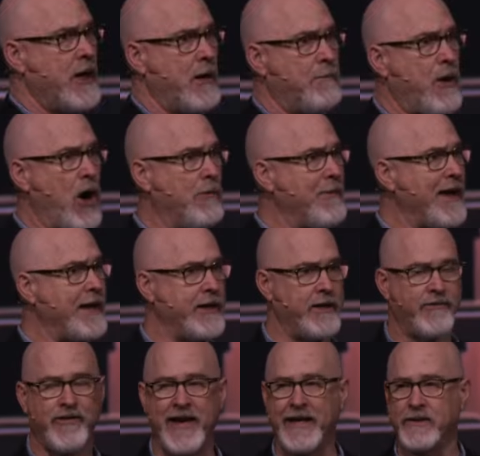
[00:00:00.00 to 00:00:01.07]
Paul made a
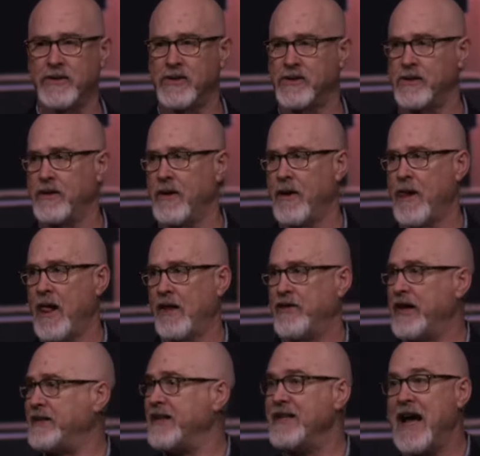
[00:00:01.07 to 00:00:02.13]
defense.
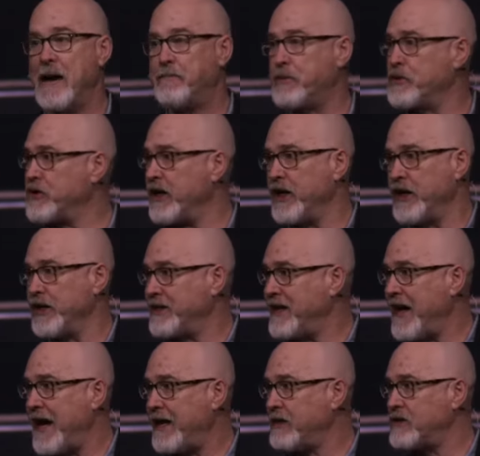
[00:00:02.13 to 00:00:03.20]
They did not present a good
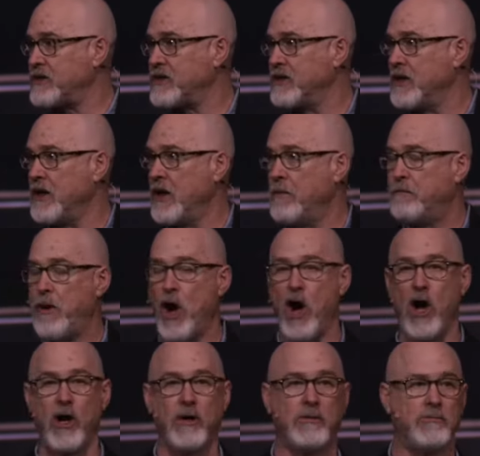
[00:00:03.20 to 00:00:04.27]
case.
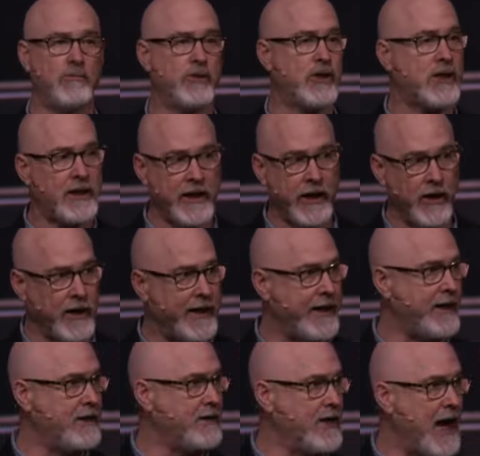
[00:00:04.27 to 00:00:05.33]
Paul was
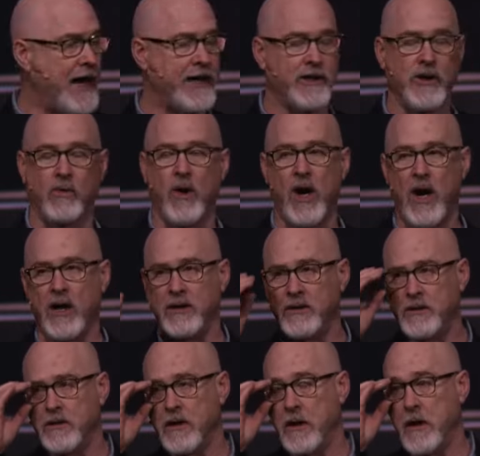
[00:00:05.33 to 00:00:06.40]
clearly not in the wrong.